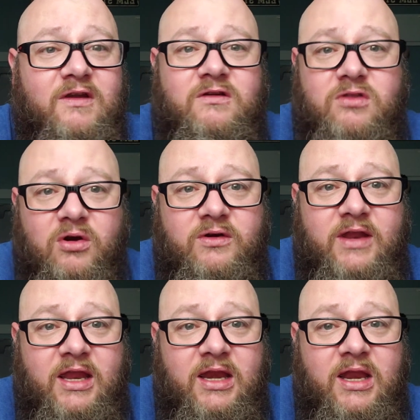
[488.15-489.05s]
He's
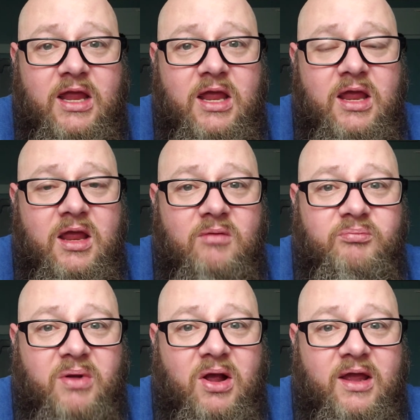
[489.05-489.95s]
13.
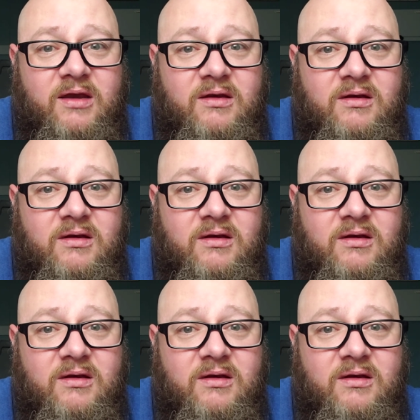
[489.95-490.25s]
But